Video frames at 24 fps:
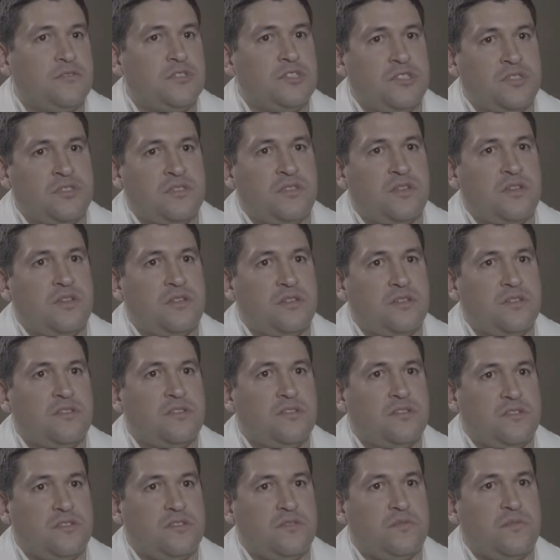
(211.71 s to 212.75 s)
which is a
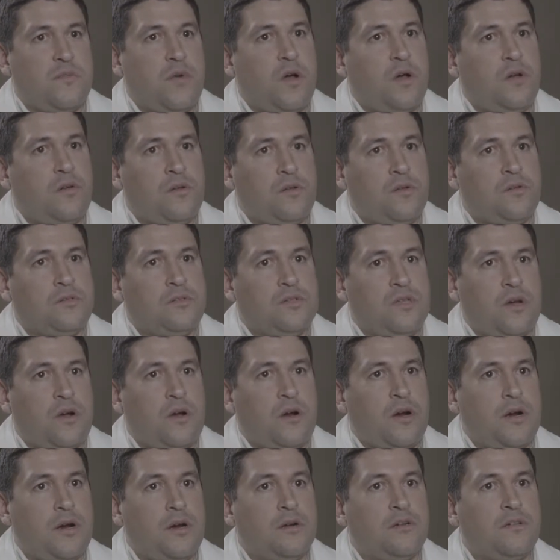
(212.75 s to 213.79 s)
small hole in the
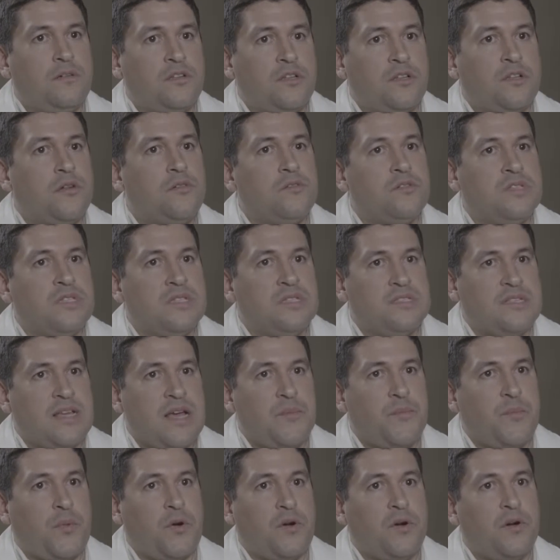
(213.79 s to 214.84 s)
heart, closes
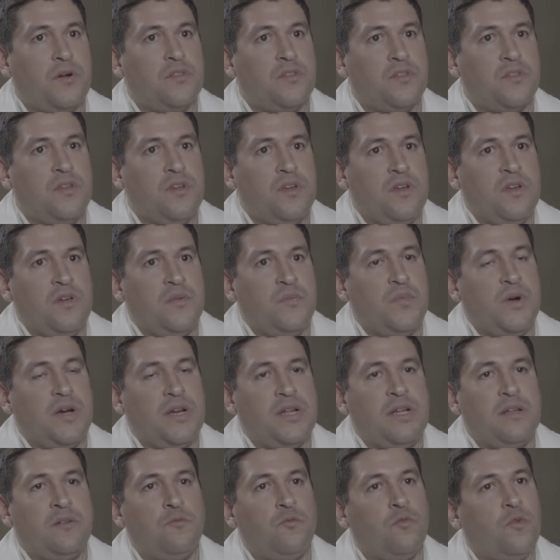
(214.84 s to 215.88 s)
at birth,
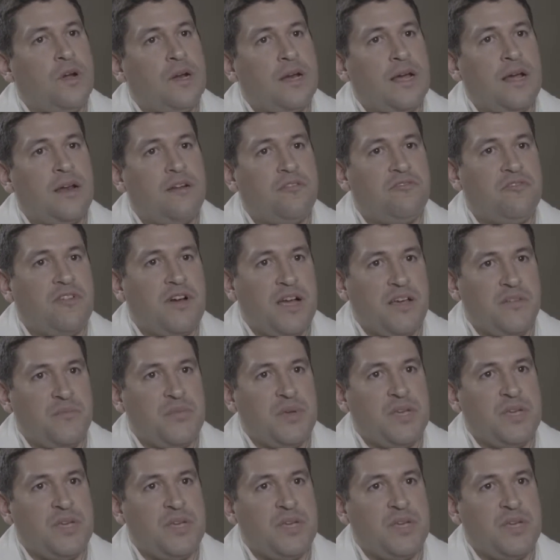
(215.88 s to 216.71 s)
but in 1 out of 5